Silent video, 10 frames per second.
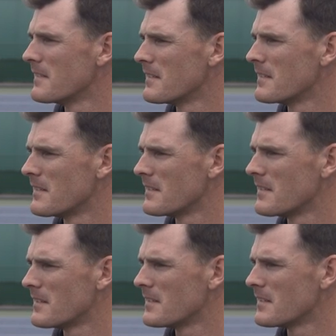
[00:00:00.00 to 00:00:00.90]

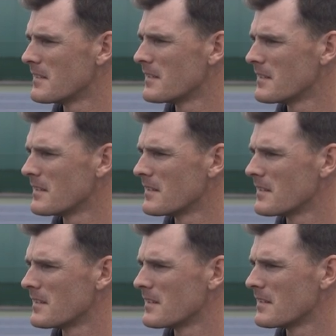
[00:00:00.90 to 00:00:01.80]

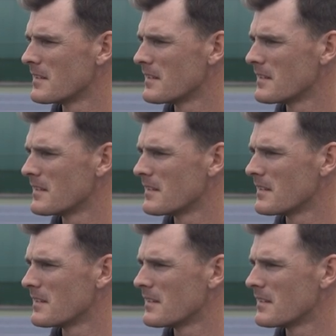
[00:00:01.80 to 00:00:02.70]

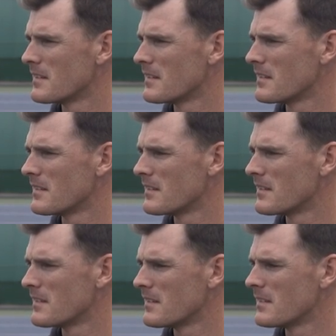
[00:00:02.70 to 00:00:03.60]

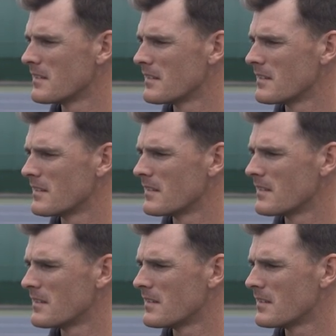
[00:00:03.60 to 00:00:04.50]

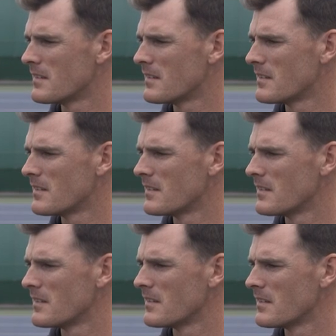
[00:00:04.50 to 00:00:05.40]

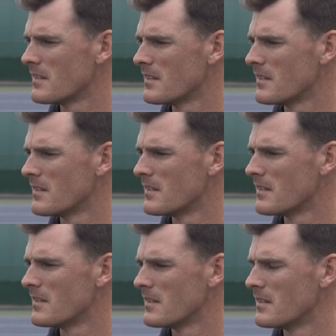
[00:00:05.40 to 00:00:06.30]

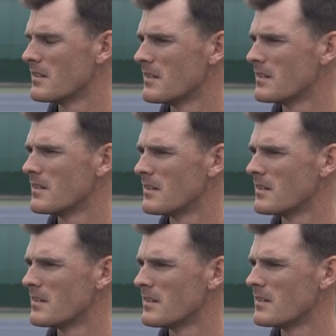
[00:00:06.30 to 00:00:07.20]

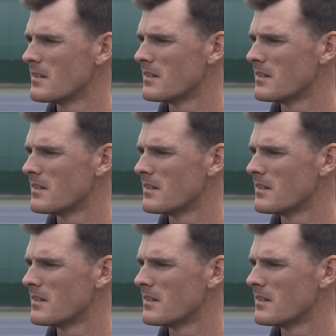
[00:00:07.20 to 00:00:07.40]
No words are spoken by the person on screen.